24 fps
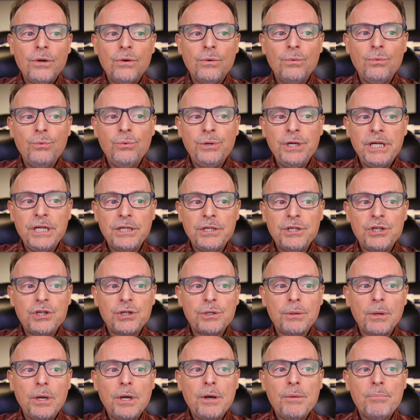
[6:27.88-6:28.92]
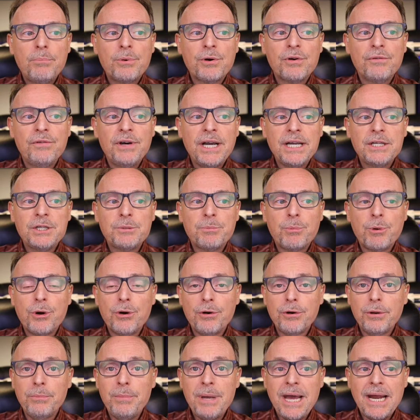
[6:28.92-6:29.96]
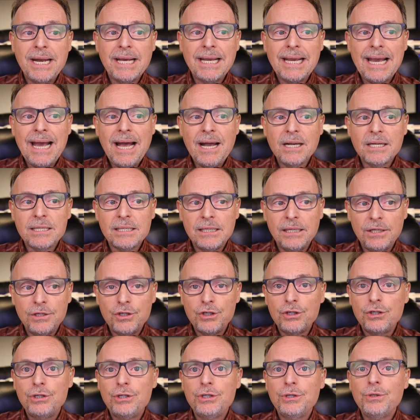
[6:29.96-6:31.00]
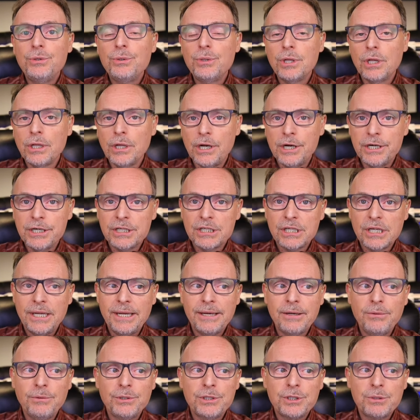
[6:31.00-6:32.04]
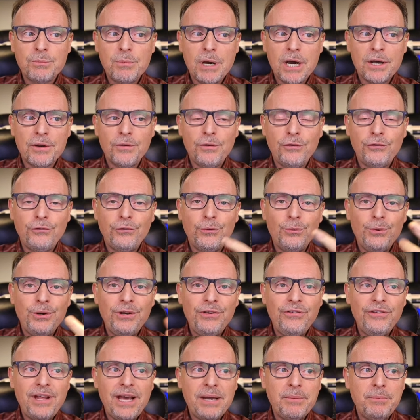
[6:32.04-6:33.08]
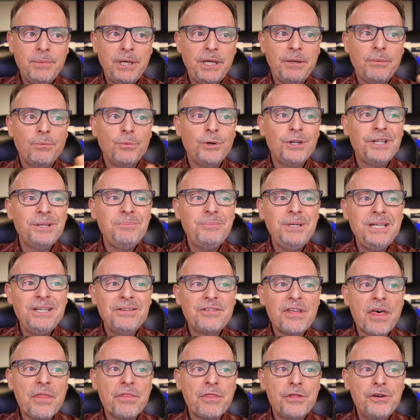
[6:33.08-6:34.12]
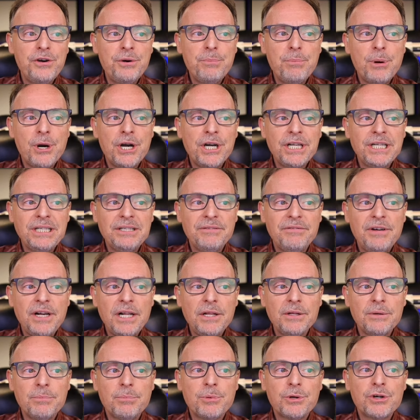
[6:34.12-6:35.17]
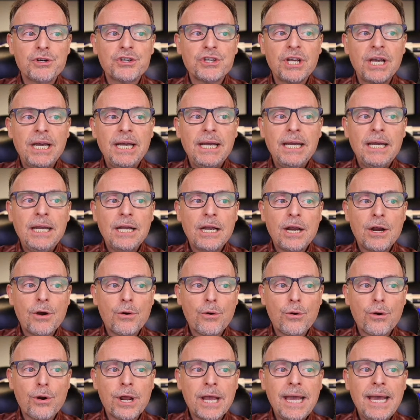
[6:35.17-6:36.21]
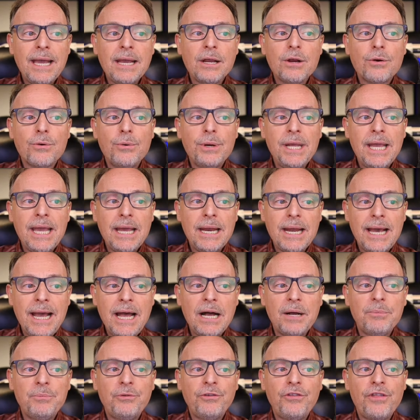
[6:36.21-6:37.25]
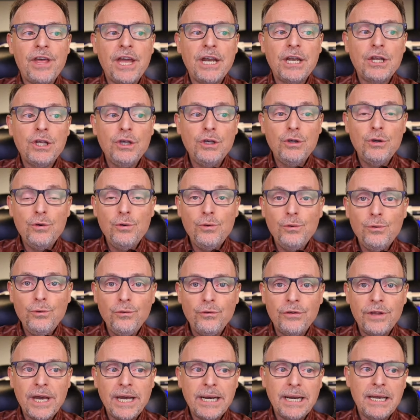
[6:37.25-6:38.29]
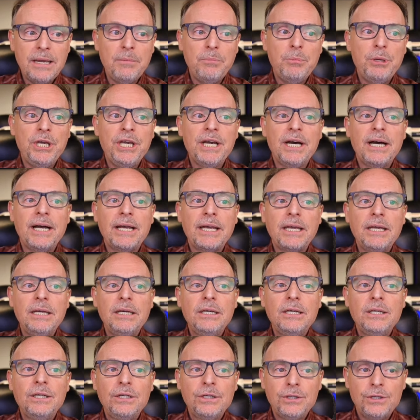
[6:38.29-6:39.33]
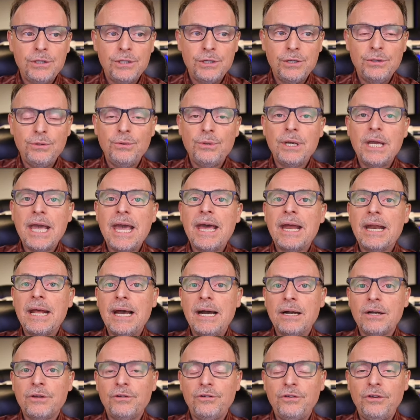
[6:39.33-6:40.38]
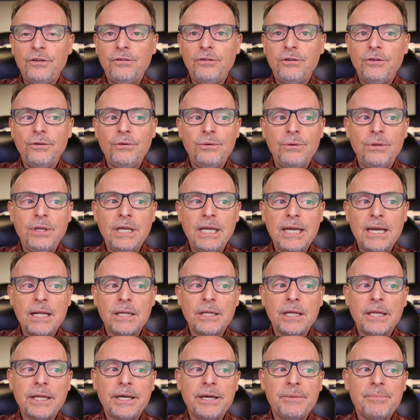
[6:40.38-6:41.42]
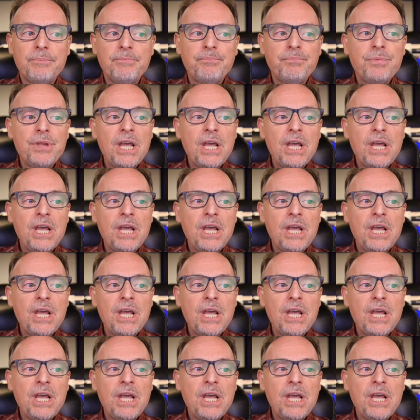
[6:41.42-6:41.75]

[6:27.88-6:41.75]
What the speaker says: which provides programmatic access to the large language model. So what does that mean? Well, it means that third-party developers can create apps that use that API to get access to the LLM.